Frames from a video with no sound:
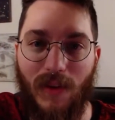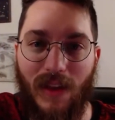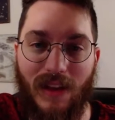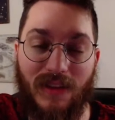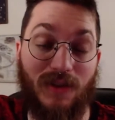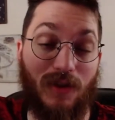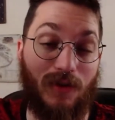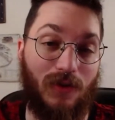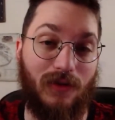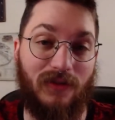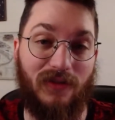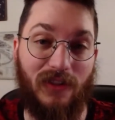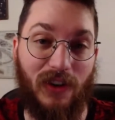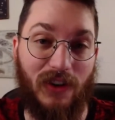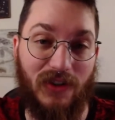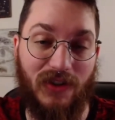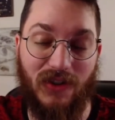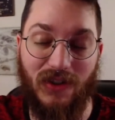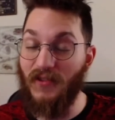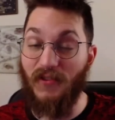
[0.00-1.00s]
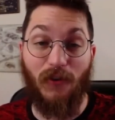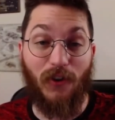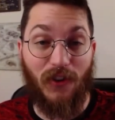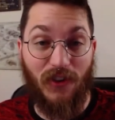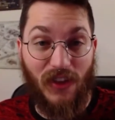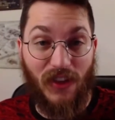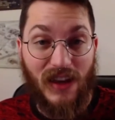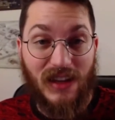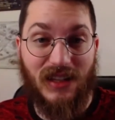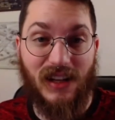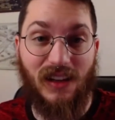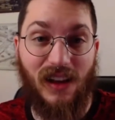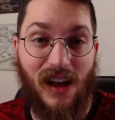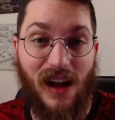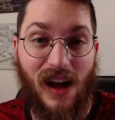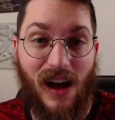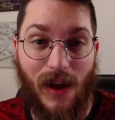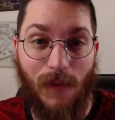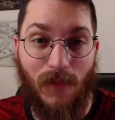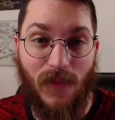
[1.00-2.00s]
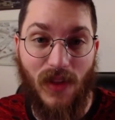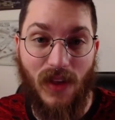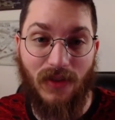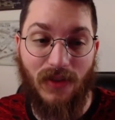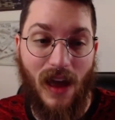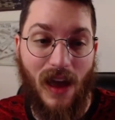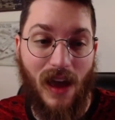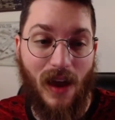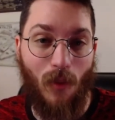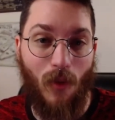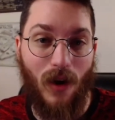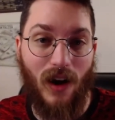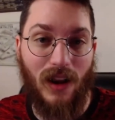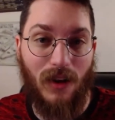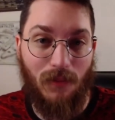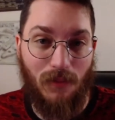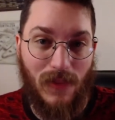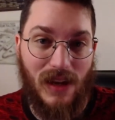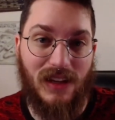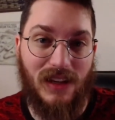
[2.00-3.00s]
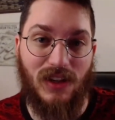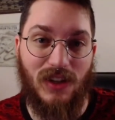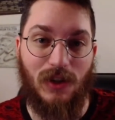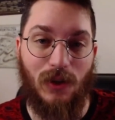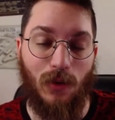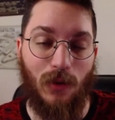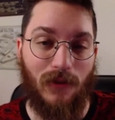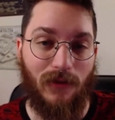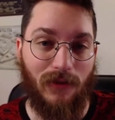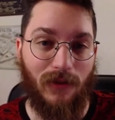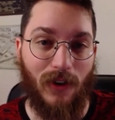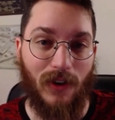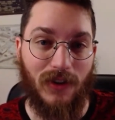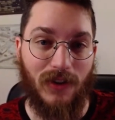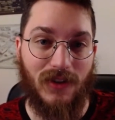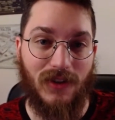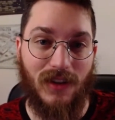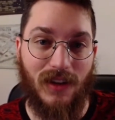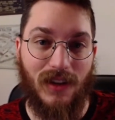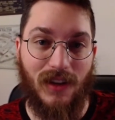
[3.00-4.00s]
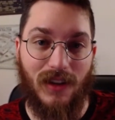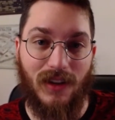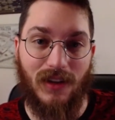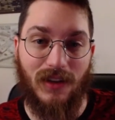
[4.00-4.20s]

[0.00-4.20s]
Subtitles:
That's a traverse. For this climb, they wanted me to do it first.